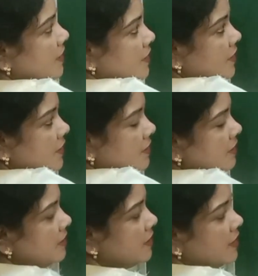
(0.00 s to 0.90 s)

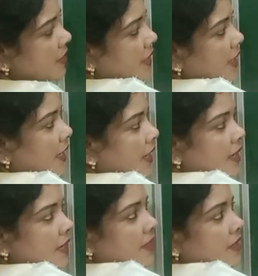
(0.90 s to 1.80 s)
here
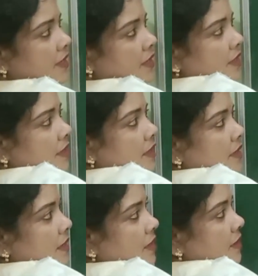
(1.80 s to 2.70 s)
A
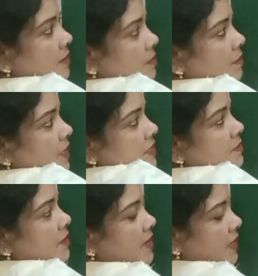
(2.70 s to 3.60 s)
plus
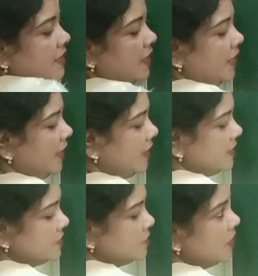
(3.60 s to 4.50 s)
B bar. A
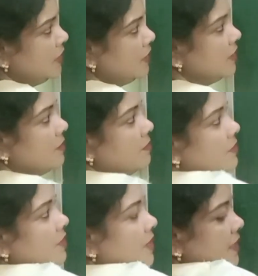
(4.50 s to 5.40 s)
is 1, B
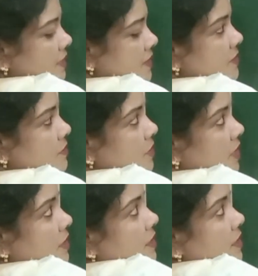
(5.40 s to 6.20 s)
is 1.